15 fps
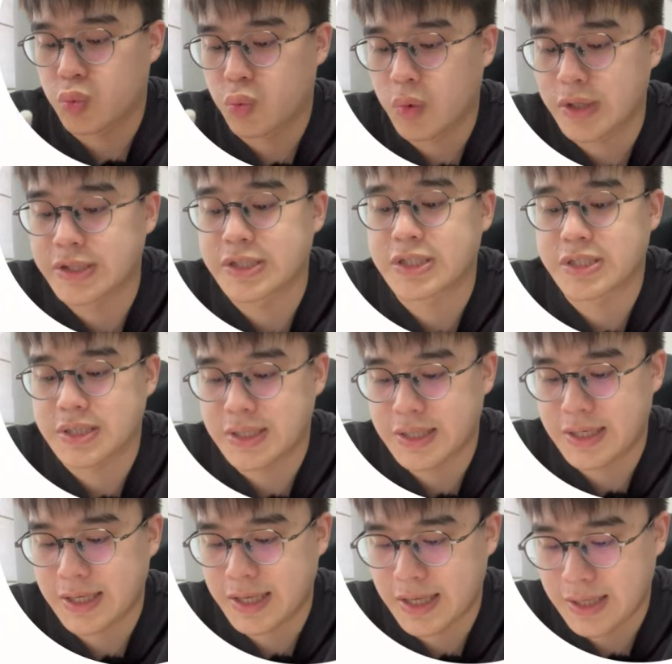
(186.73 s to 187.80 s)
once
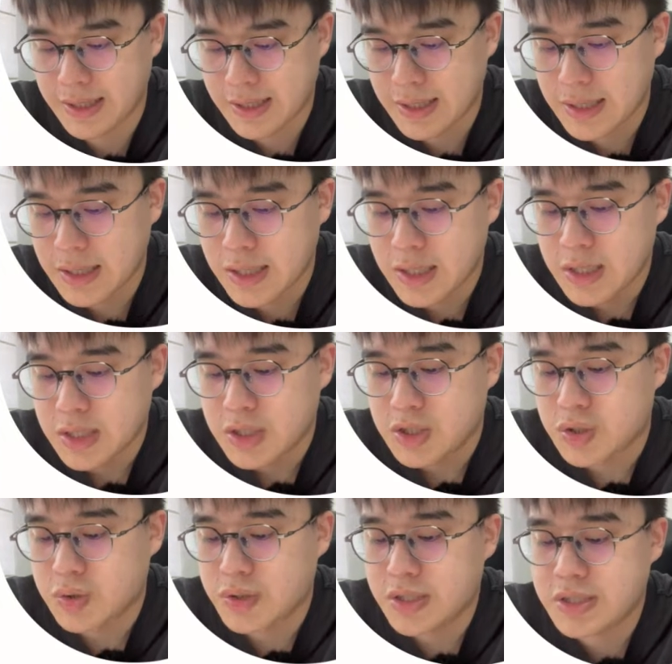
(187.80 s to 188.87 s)
again.
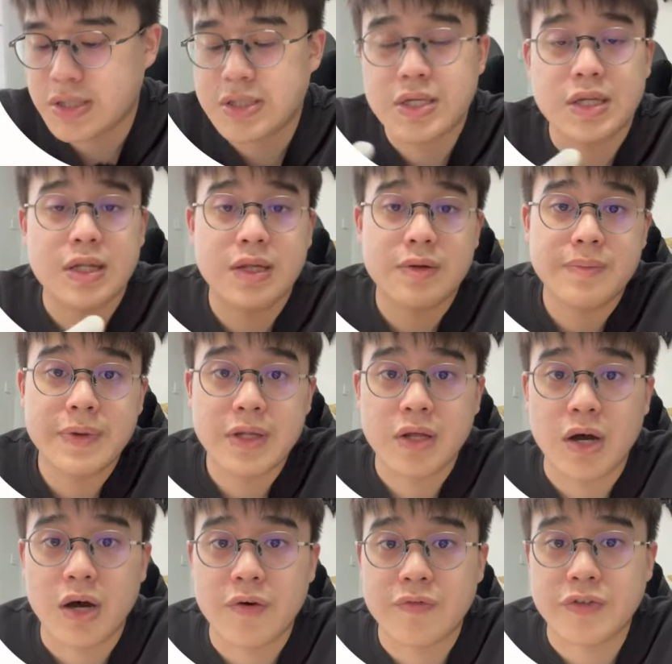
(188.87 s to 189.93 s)
So this is a little bit
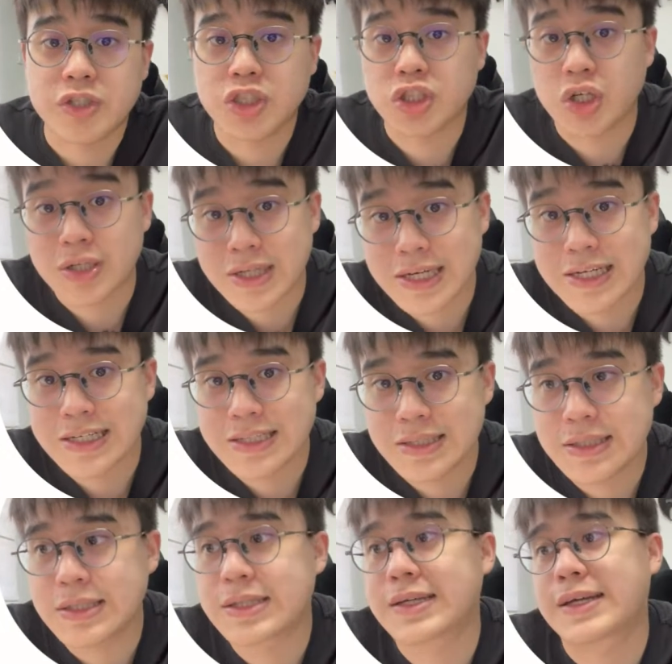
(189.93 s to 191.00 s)
of a shortcut.
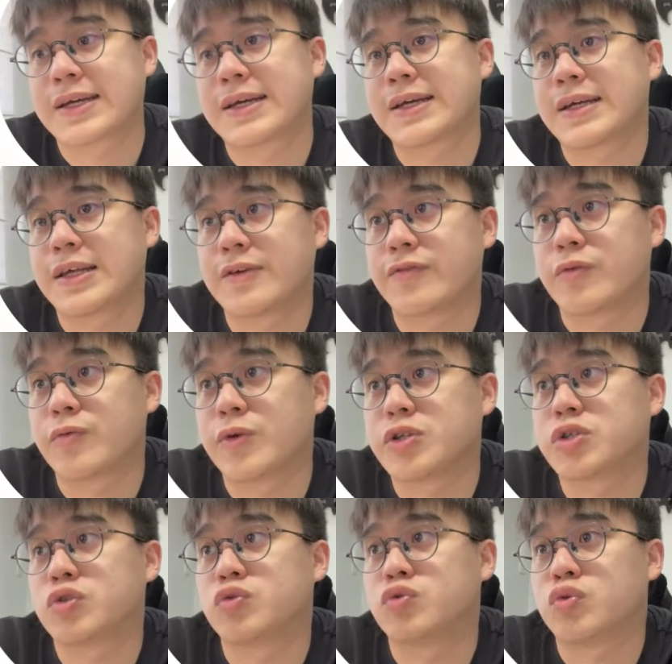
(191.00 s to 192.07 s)
Okay, if you
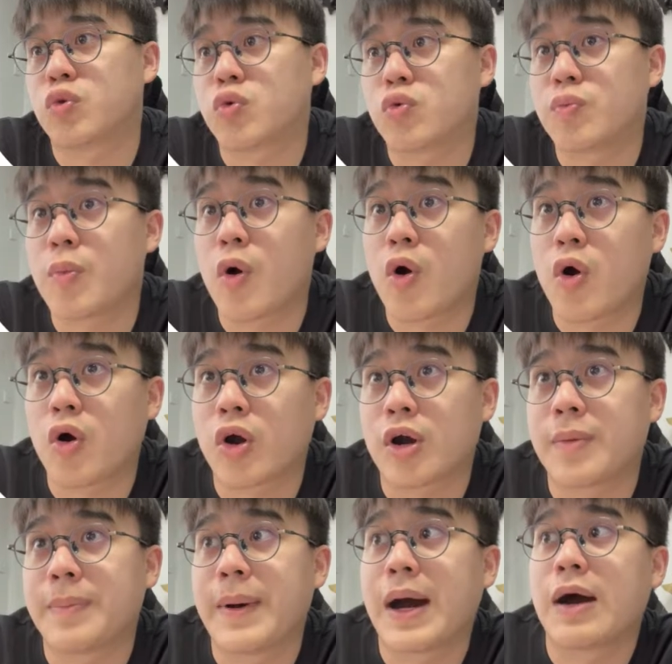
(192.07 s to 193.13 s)
wish to know more
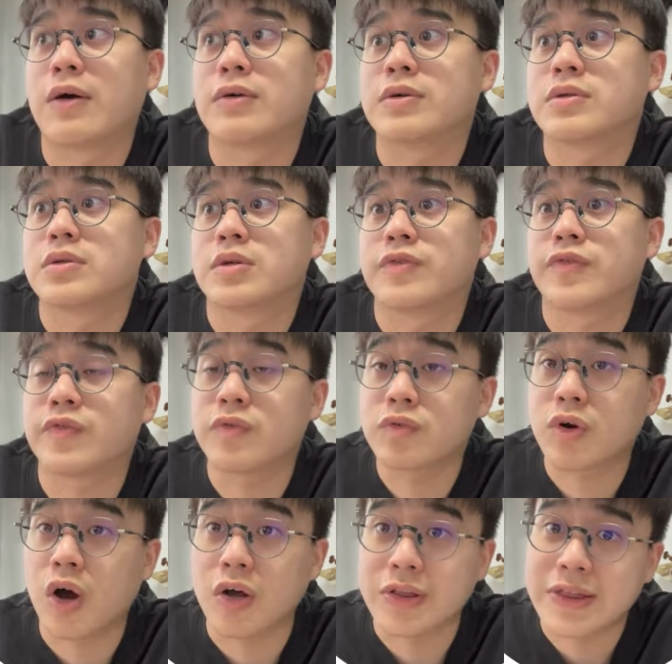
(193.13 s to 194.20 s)
about the full
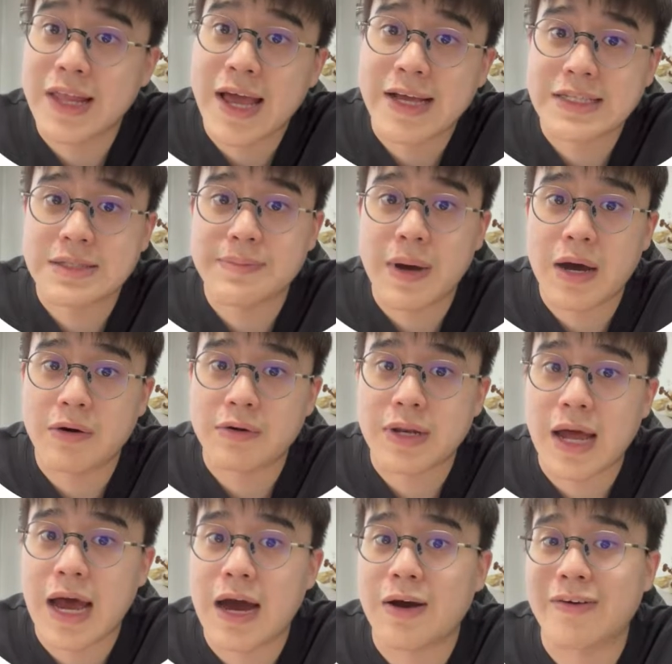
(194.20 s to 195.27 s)
context about
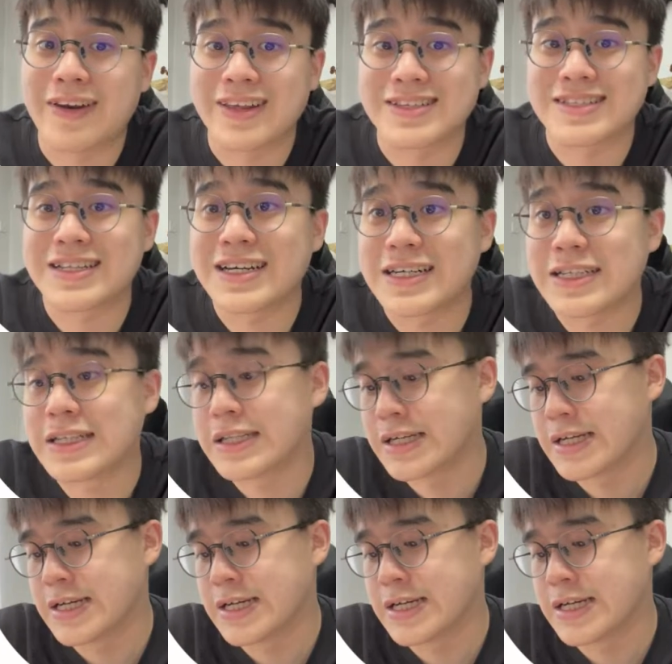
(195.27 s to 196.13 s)
how it is done,